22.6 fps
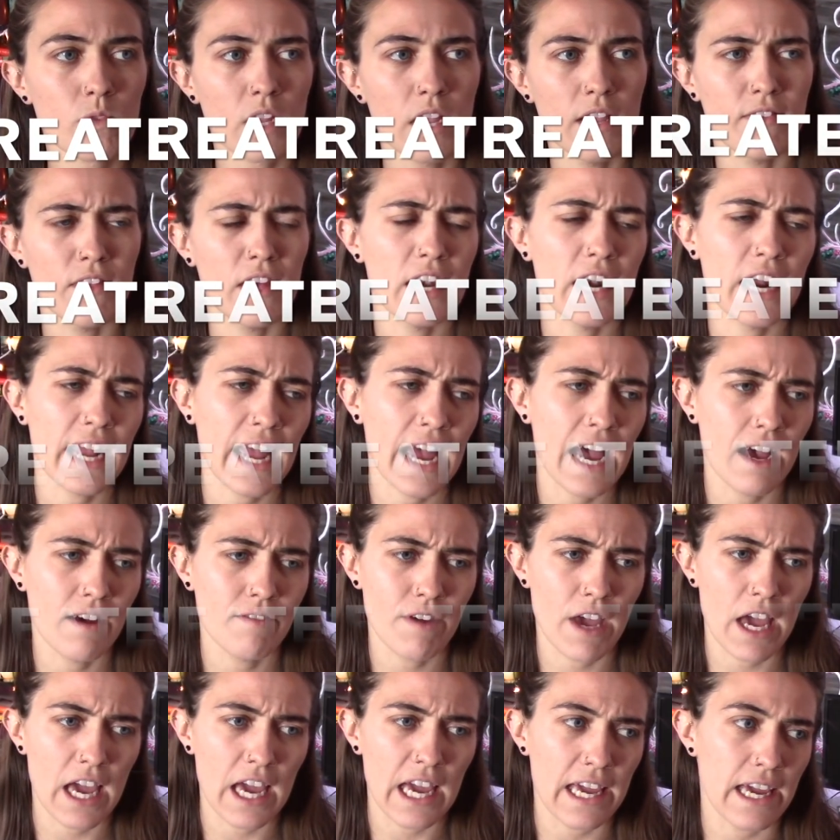And then I have
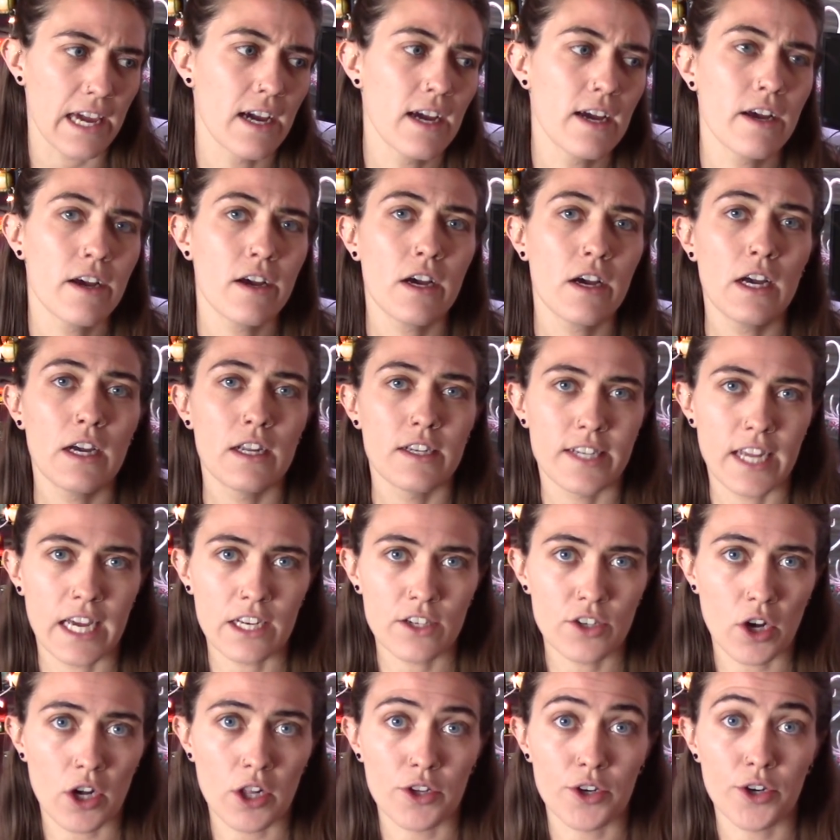a
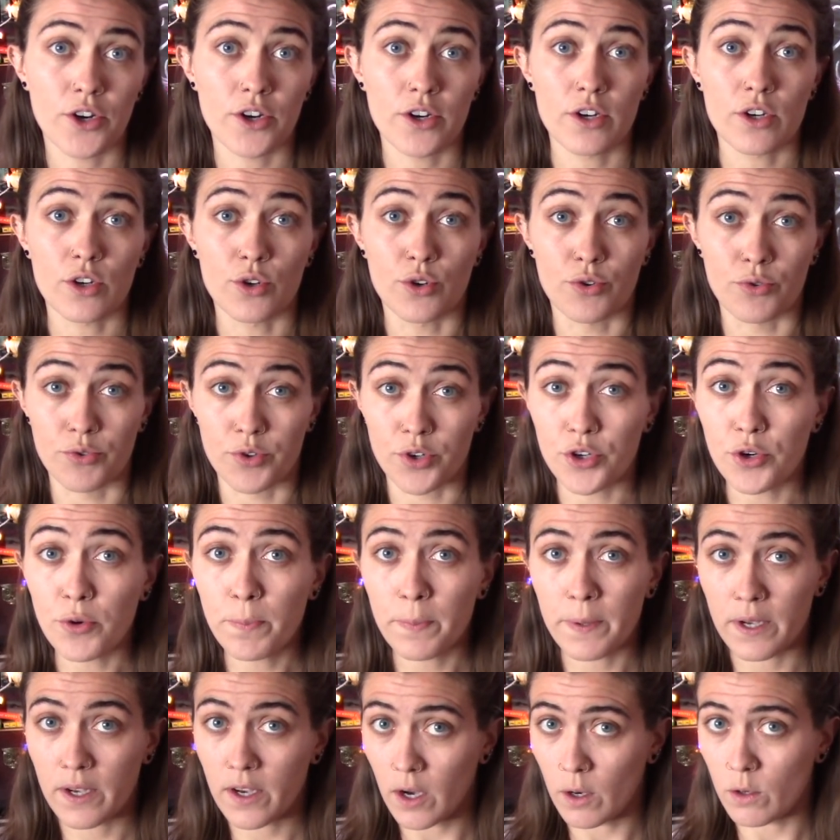$10
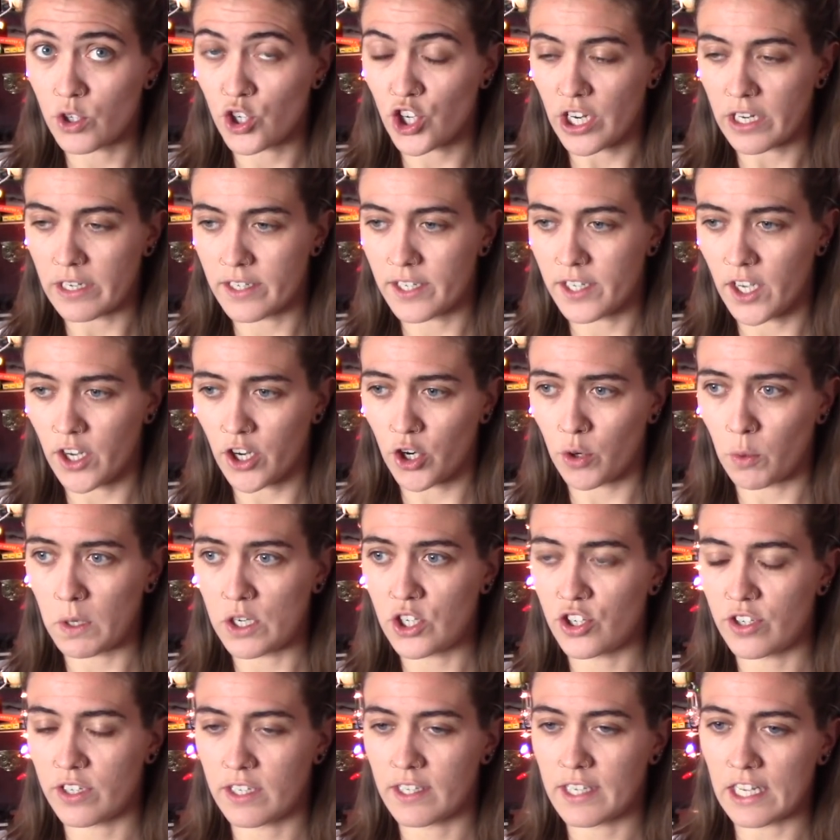group coaching tier, which
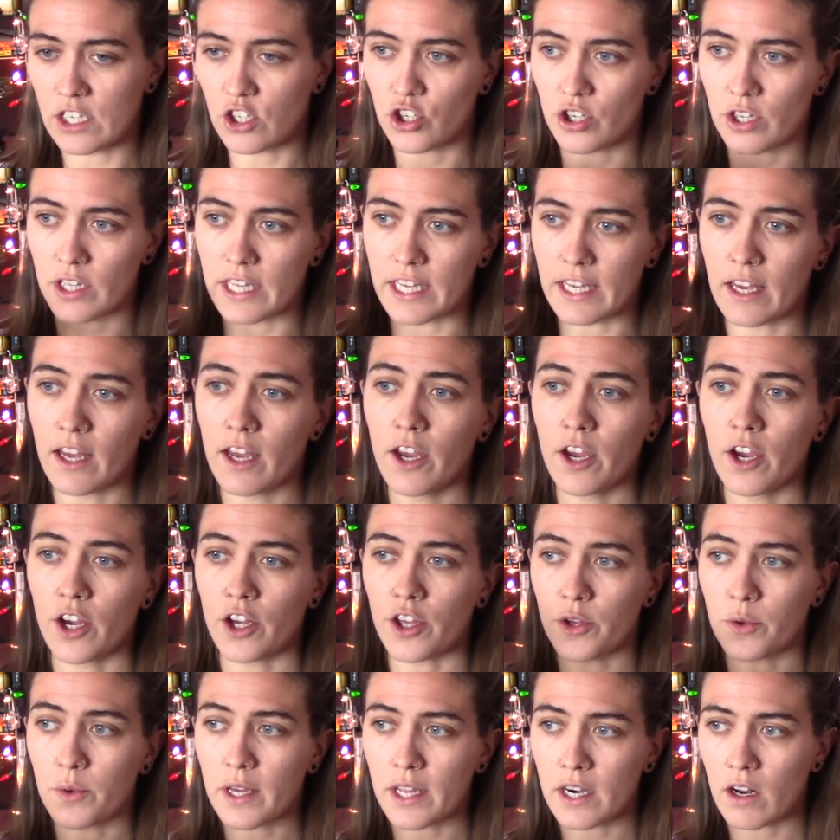is essentially
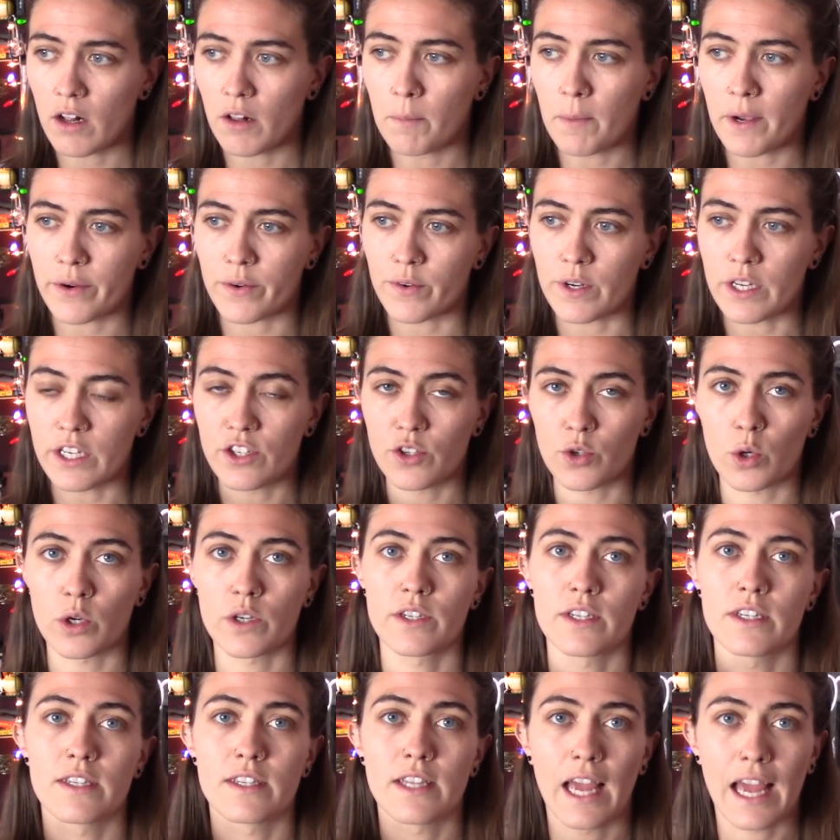you get all my
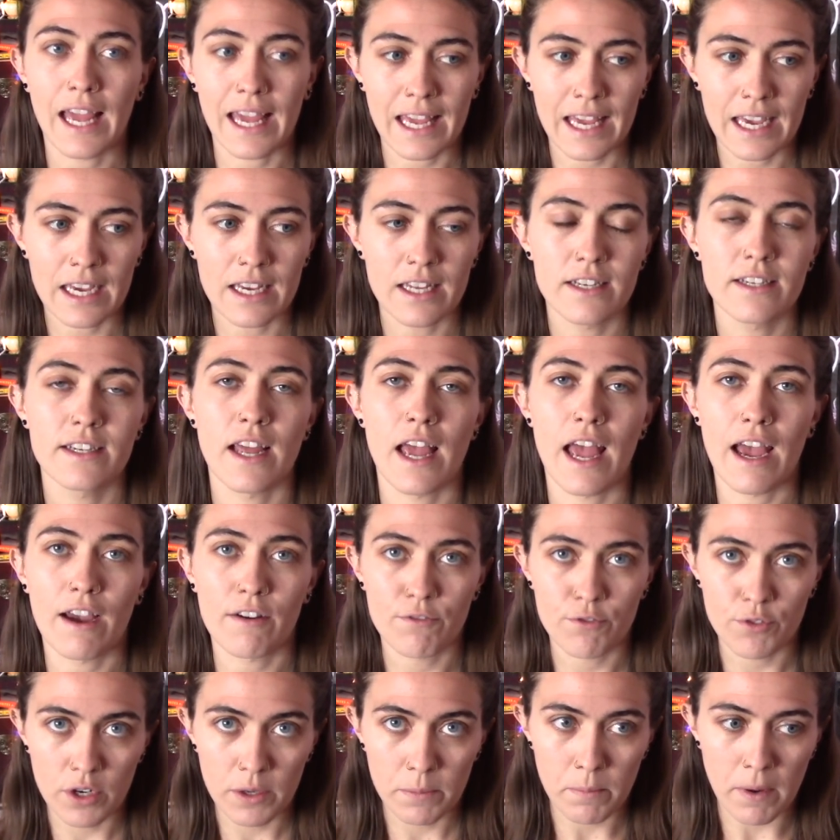resources, and
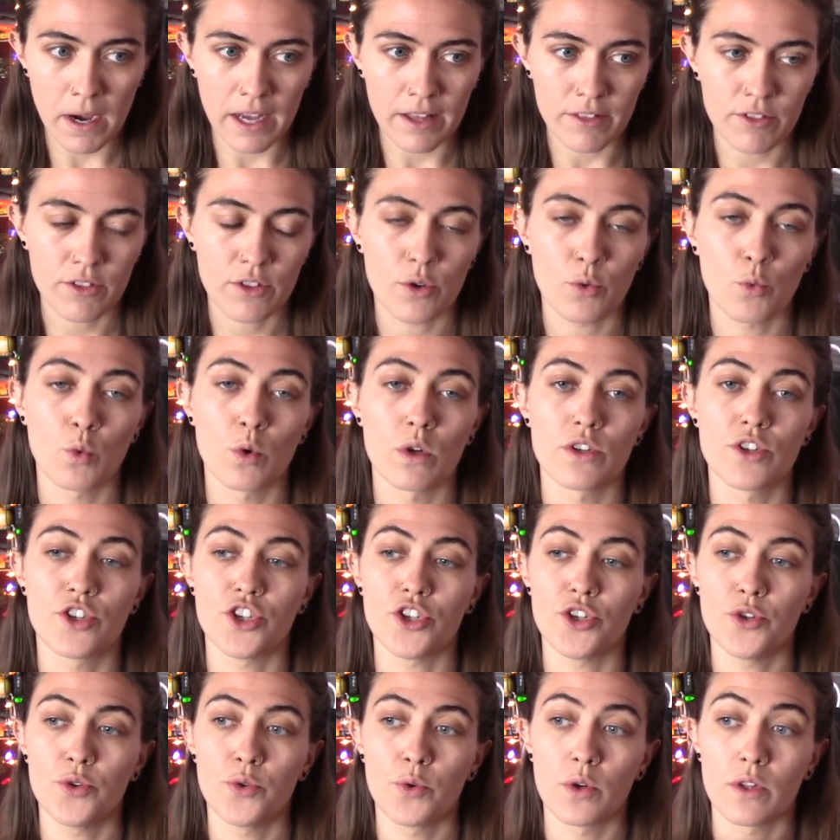every month we'll
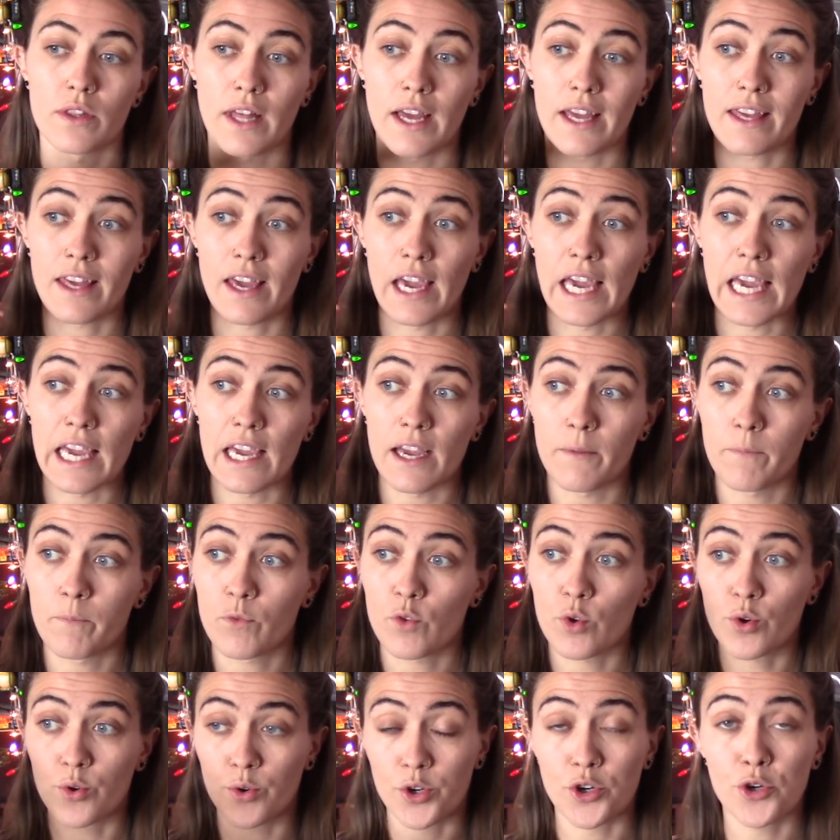do like a
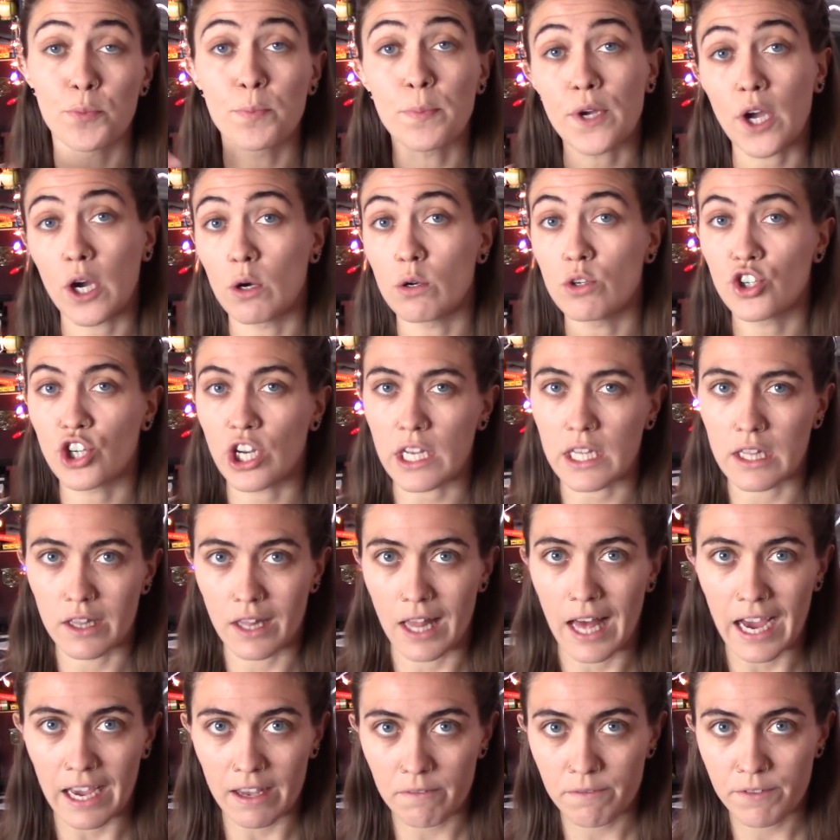group coaching
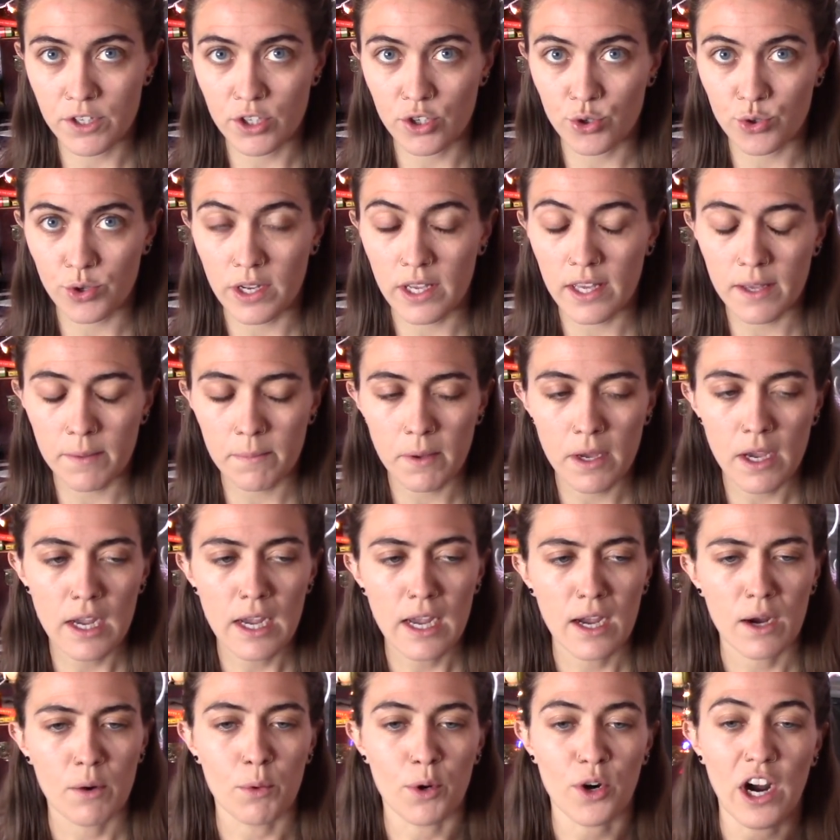live stream
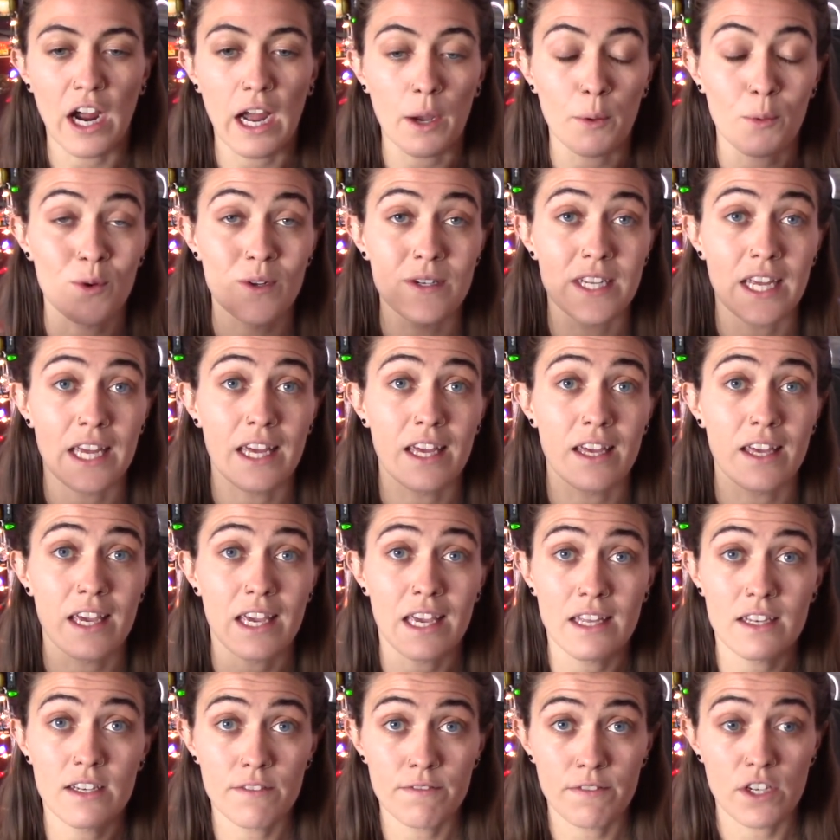where I will take
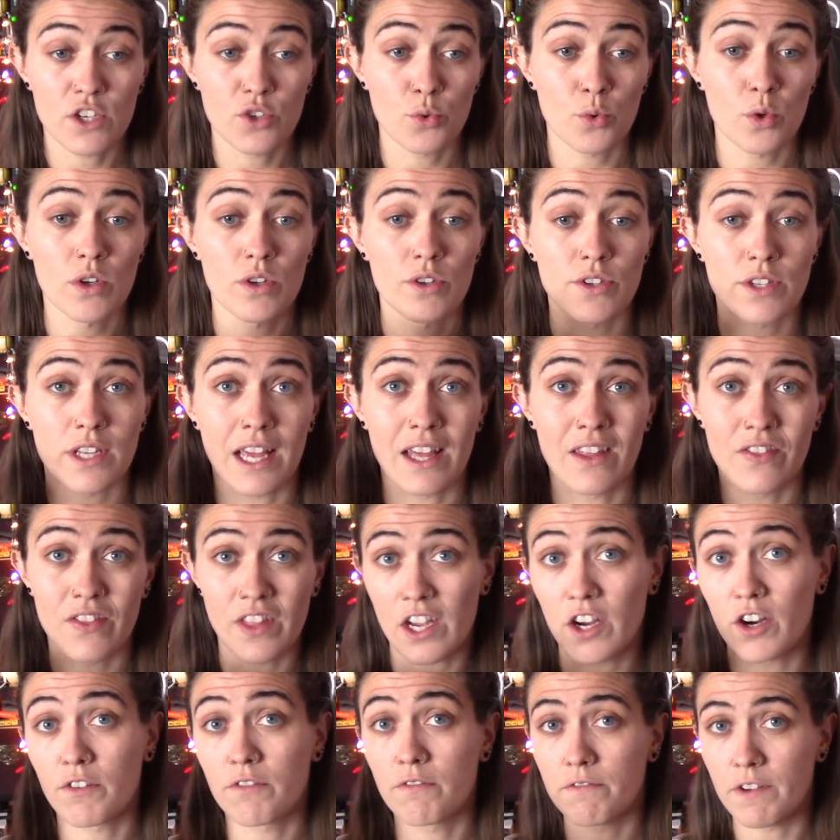individuals and
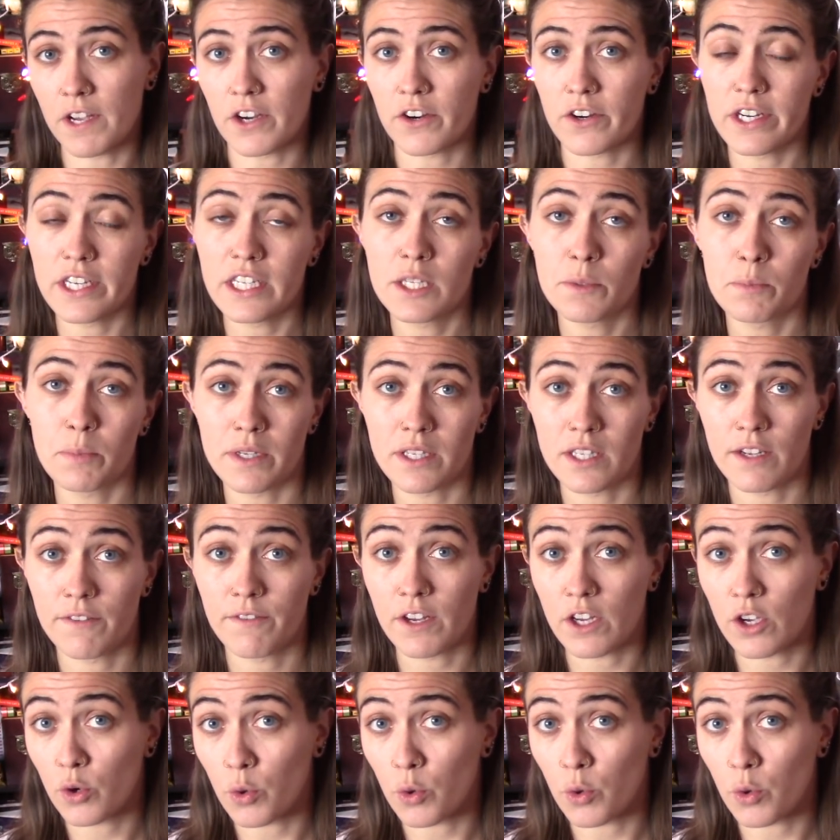their very specific